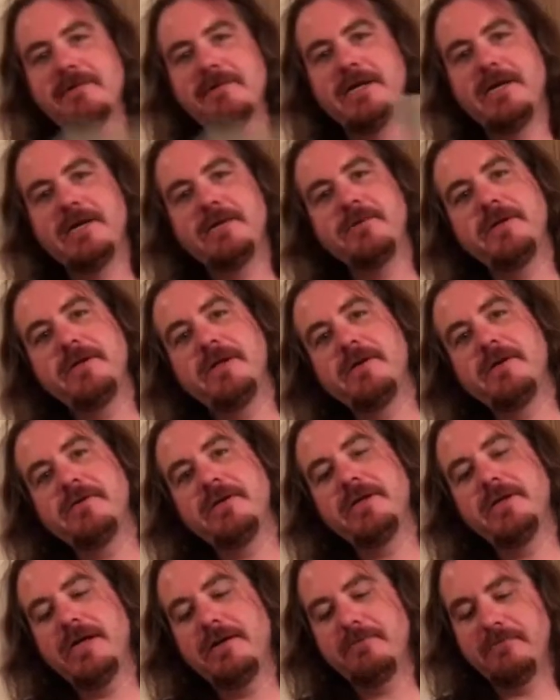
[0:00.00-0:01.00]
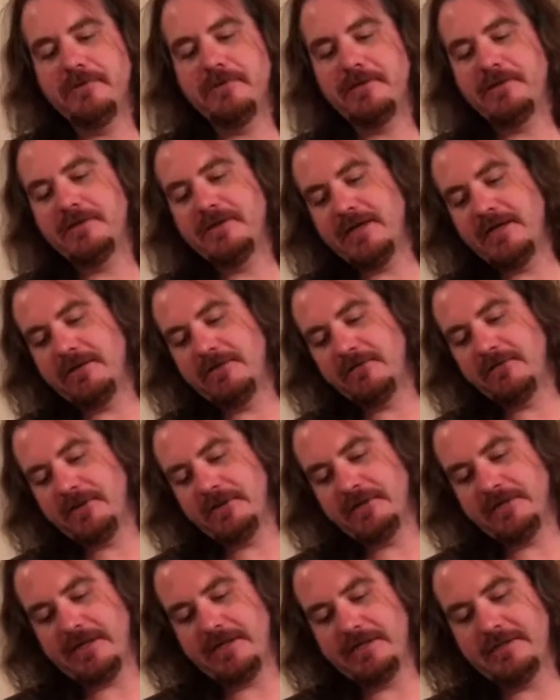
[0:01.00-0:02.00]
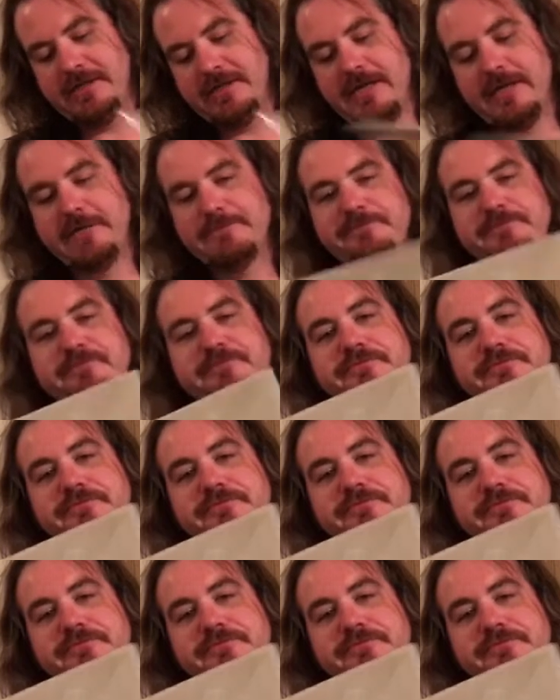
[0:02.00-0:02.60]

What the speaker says: and here we go again with another one like that.